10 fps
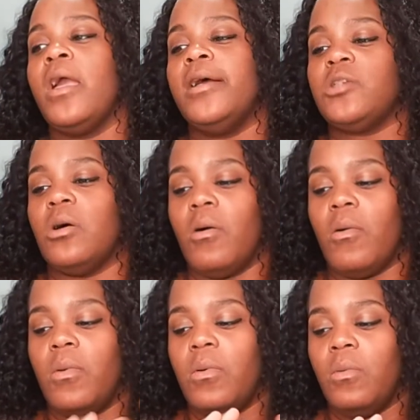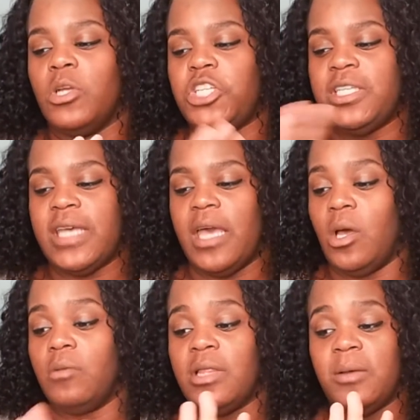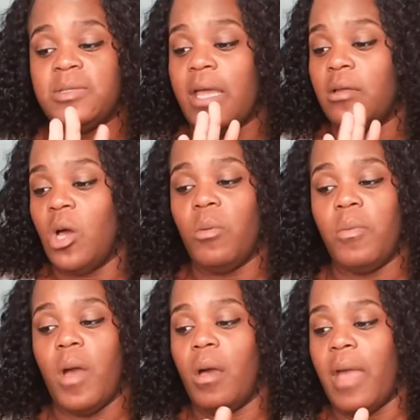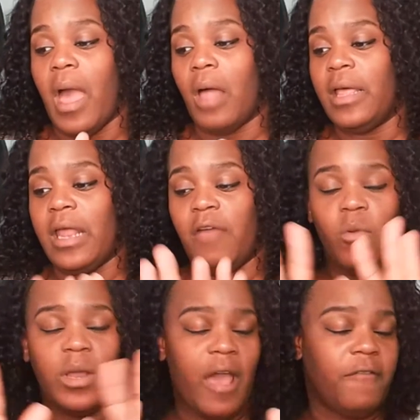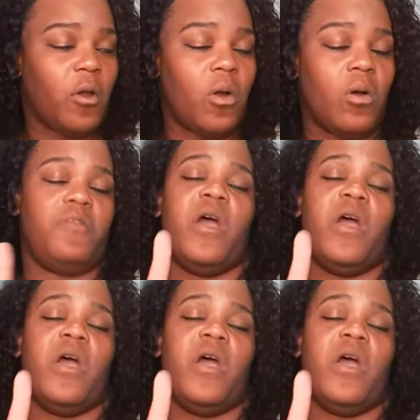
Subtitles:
So when she said no, they was like, no, I'll let everyone have their own.